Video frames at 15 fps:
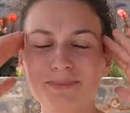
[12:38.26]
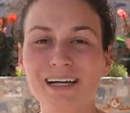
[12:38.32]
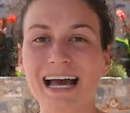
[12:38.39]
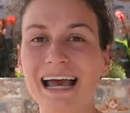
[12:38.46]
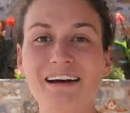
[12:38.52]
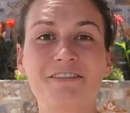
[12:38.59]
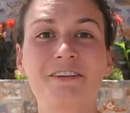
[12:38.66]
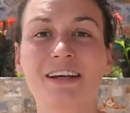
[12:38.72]

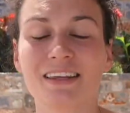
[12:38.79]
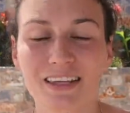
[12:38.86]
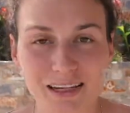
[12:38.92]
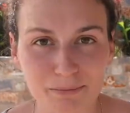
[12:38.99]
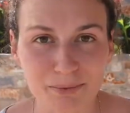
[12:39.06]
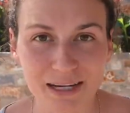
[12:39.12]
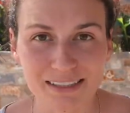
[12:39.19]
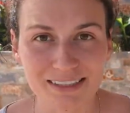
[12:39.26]

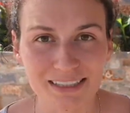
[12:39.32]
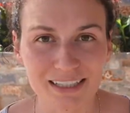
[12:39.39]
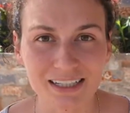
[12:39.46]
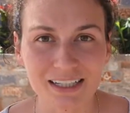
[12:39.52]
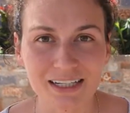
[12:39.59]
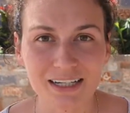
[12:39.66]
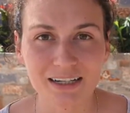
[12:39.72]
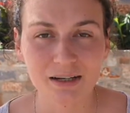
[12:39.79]
everything
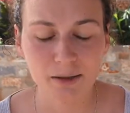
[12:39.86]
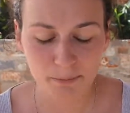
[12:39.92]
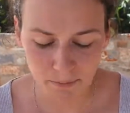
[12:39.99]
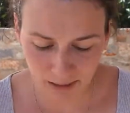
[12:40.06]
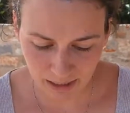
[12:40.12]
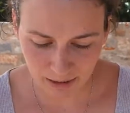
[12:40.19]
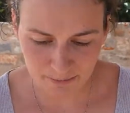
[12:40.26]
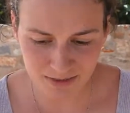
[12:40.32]
basically.
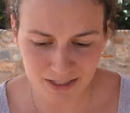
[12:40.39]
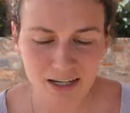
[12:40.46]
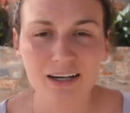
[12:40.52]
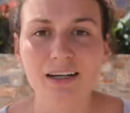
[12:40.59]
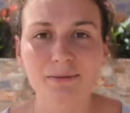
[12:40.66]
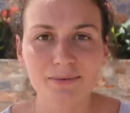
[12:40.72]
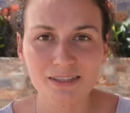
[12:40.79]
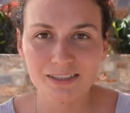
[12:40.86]
And I'm done.
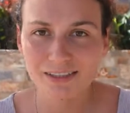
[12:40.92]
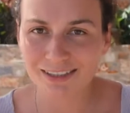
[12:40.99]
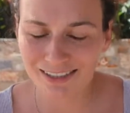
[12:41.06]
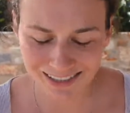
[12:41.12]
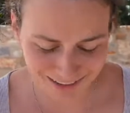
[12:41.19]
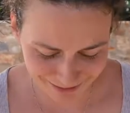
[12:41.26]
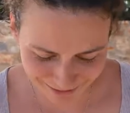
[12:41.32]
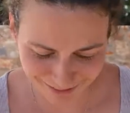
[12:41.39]
I'm just
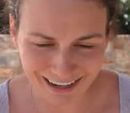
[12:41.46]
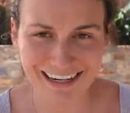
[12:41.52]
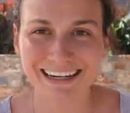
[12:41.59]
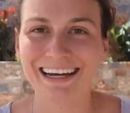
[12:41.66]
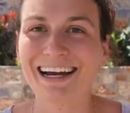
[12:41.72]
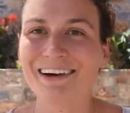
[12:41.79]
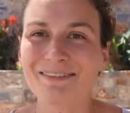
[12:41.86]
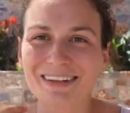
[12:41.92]

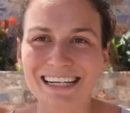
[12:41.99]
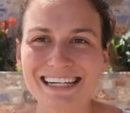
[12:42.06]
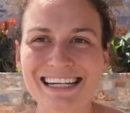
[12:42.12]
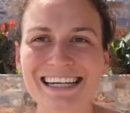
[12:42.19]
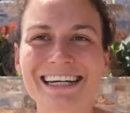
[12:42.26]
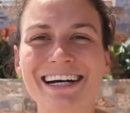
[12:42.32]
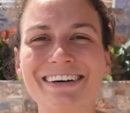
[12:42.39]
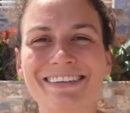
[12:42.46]
ready. I'm let
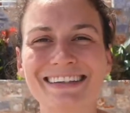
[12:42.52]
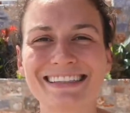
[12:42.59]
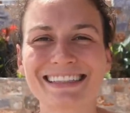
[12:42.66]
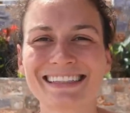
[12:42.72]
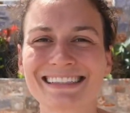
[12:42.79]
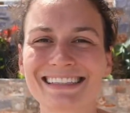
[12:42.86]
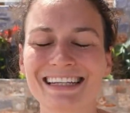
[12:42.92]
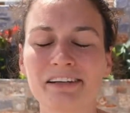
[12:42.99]
it go. And
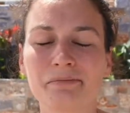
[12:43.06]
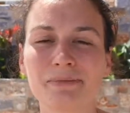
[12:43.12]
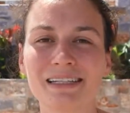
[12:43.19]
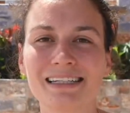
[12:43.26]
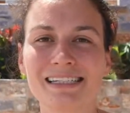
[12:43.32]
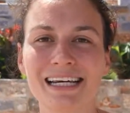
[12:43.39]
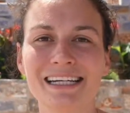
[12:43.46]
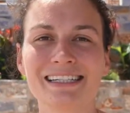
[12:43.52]
since then the
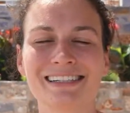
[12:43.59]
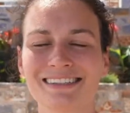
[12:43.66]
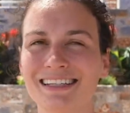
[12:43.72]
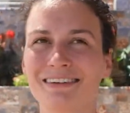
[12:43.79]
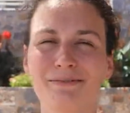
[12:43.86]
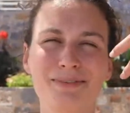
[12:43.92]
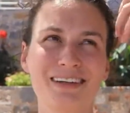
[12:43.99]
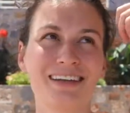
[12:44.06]
meditations
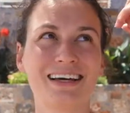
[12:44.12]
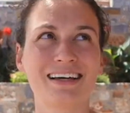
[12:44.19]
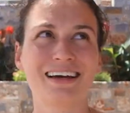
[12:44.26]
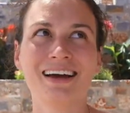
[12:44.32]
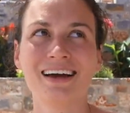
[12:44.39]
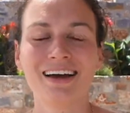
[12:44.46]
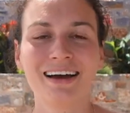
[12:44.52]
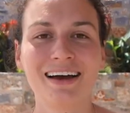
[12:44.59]
have been like
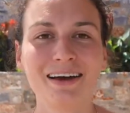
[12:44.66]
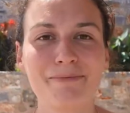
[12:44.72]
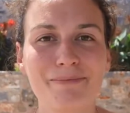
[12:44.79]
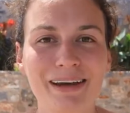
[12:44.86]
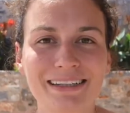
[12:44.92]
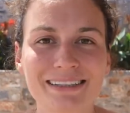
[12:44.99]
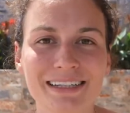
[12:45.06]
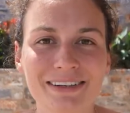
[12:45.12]

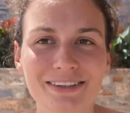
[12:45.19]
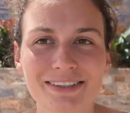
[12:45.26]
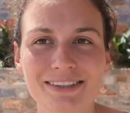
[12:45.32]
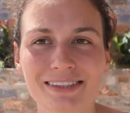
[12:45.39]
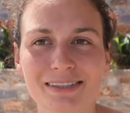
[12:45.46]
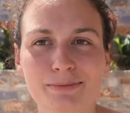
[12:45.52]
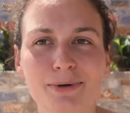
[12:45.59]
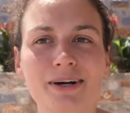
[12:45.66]
amazing. Also
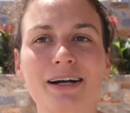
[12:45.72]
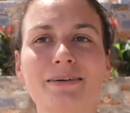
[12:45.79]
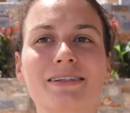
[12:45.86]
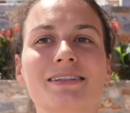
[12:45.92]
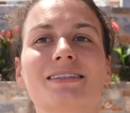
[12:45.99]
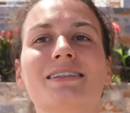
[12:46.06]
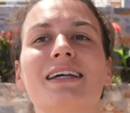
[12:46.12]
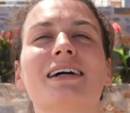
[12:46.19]
this morning
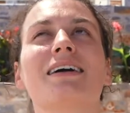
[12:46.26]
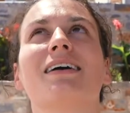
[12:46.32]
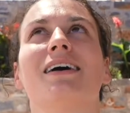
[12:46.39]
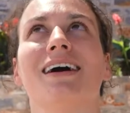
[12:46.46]
was just like,